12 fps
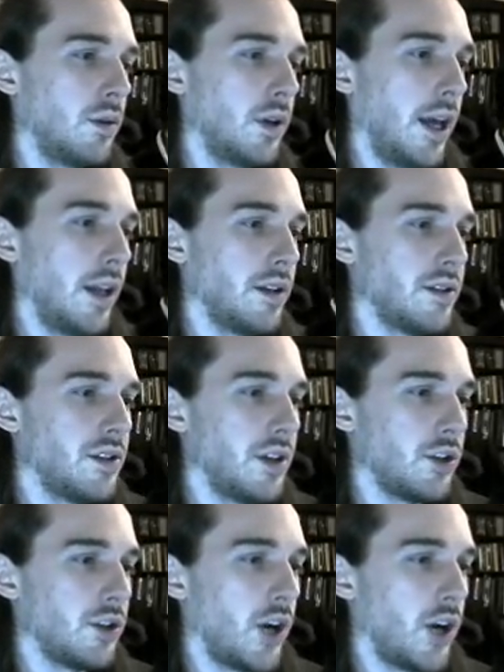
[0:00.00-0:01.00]
and
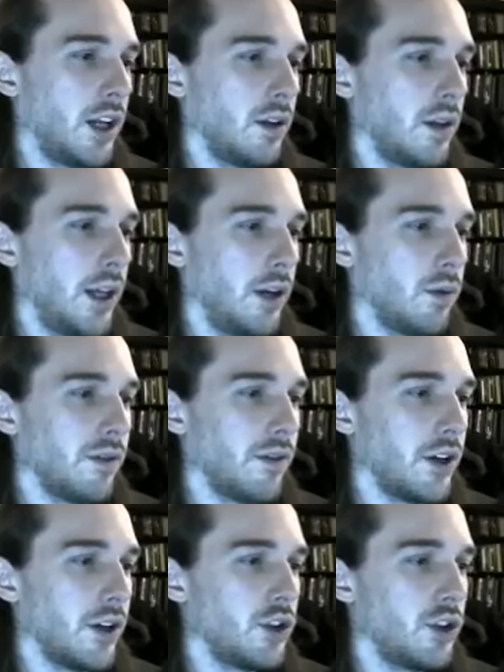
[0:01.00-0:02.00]
try to like refresh.